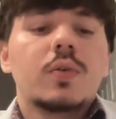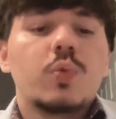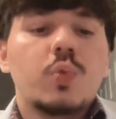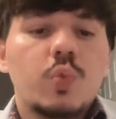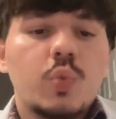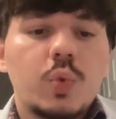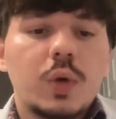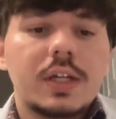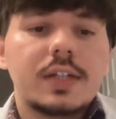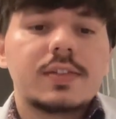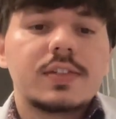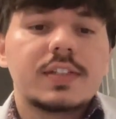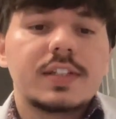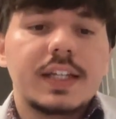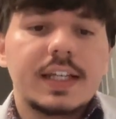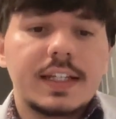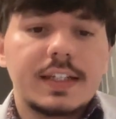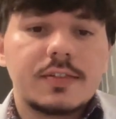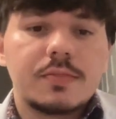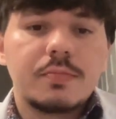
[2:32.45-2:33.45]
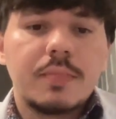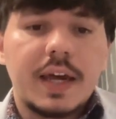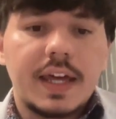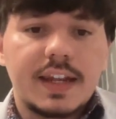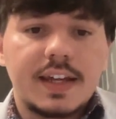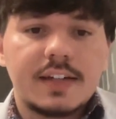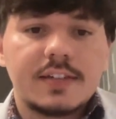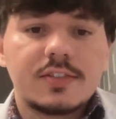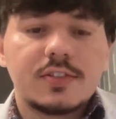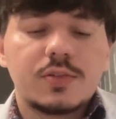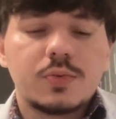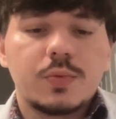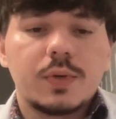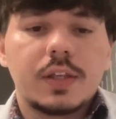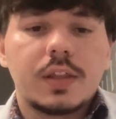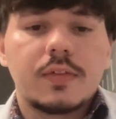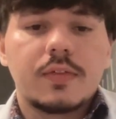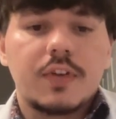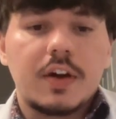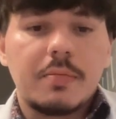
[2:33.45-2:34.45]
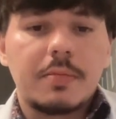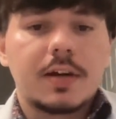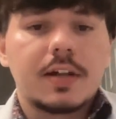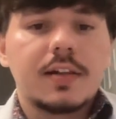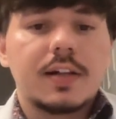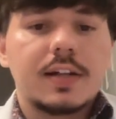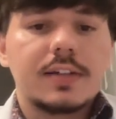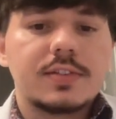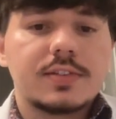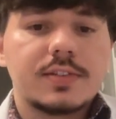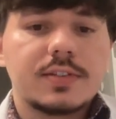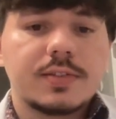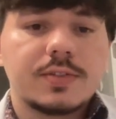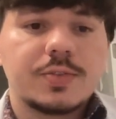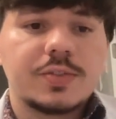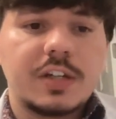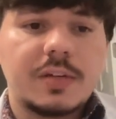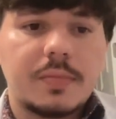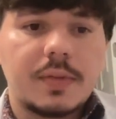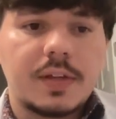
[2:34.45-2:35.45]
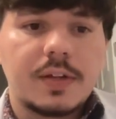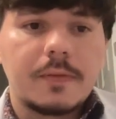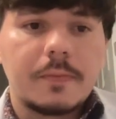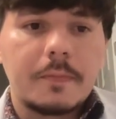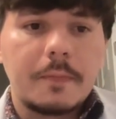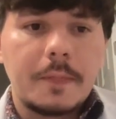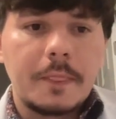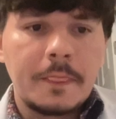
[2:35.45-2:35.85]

which is managed with pharmacological treatment.